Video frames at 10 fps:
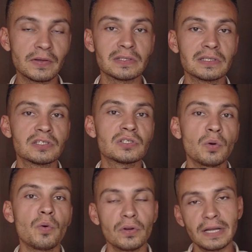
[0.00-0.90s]
because it's
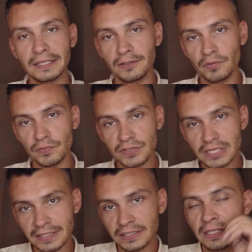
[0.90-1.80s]
so connected with each
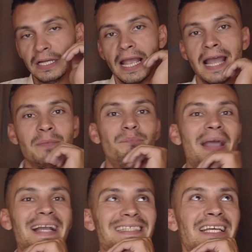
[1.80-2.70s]
other, and
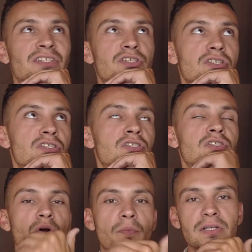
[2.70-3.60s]
banks had just
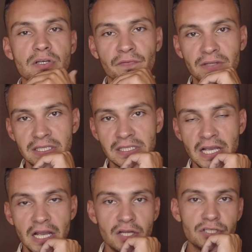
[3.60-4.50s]
so much of this
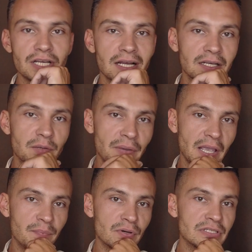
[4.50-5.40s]
junk
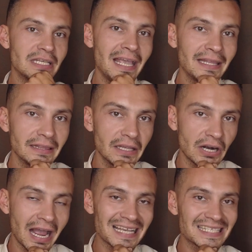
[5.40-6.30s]
papers in
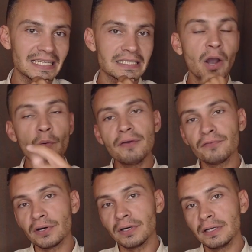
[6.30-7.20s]
their assets.
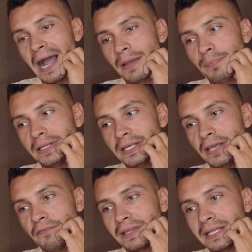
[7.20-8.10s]
However, I
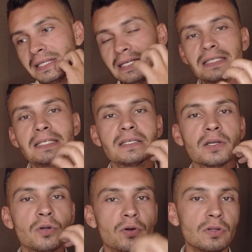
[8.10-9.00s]
believe that this is a
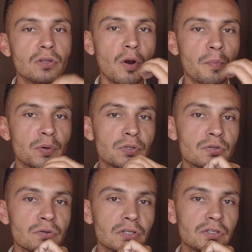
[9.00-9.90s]
good
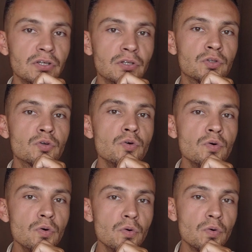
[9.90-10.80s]
opportunity
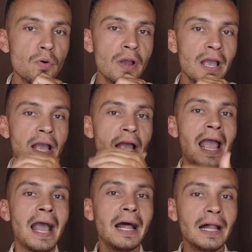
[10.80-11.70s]
to
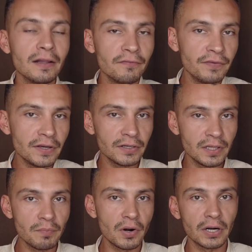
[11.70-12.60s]
healthier
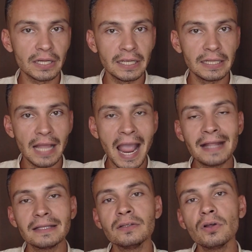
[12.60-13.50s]
the market,
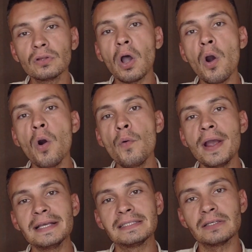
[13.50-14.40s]
and not
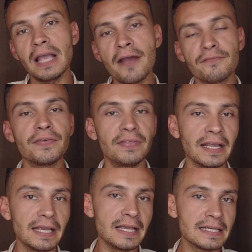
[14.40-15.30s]
always
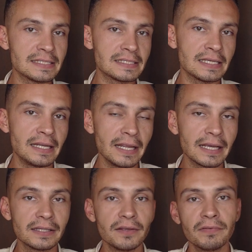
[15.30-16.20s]
everything is
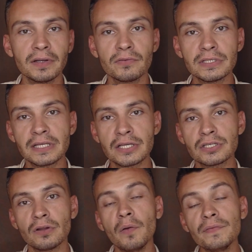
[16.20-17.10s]
negative in a
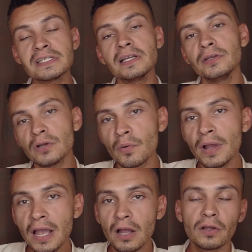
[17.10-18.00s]
recession. Obviously, you
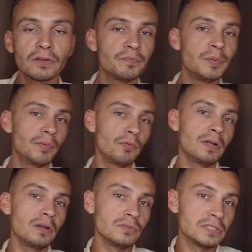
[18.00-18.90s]
know, a lot of people
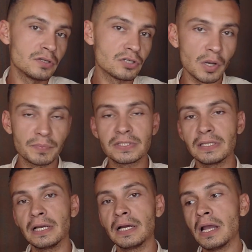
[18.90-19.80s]
will lose their jobs,
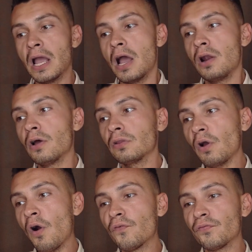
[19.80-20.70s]
a lot
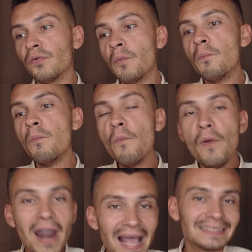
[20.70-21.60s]
of
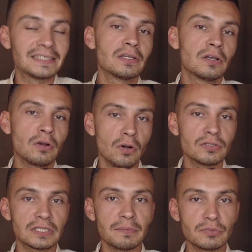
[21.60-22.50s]
less
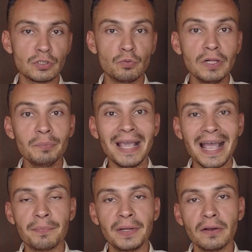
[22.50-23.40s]
consumption will be
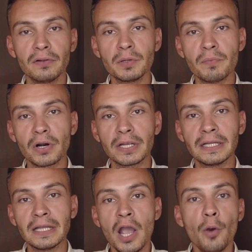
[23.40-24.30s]
happening on the
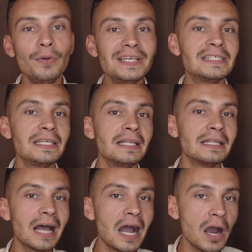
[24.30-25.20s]
market. We see
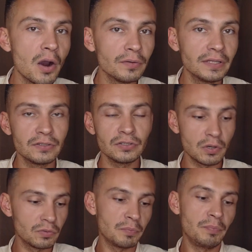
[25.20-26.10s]
now that, you
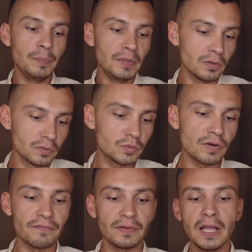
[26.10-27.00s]
know, people don't
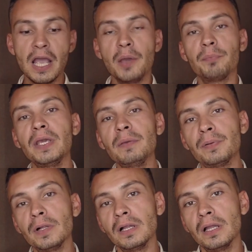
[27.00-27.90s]
travel,
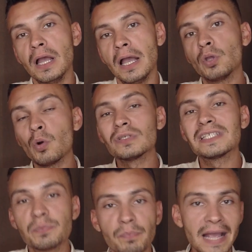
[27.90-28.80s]
people don't
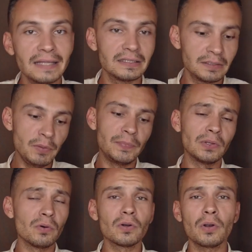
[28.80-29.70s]
spend, people
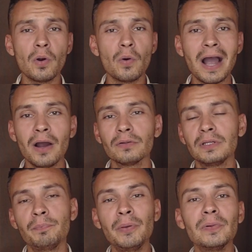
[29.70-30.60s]
don't go
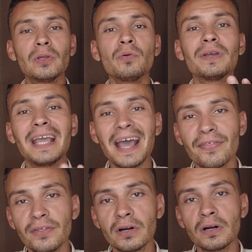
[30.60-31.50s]
out, people don't
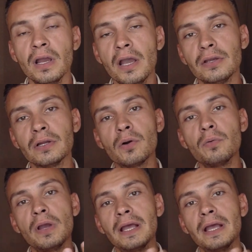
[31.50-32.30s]
gather, you know,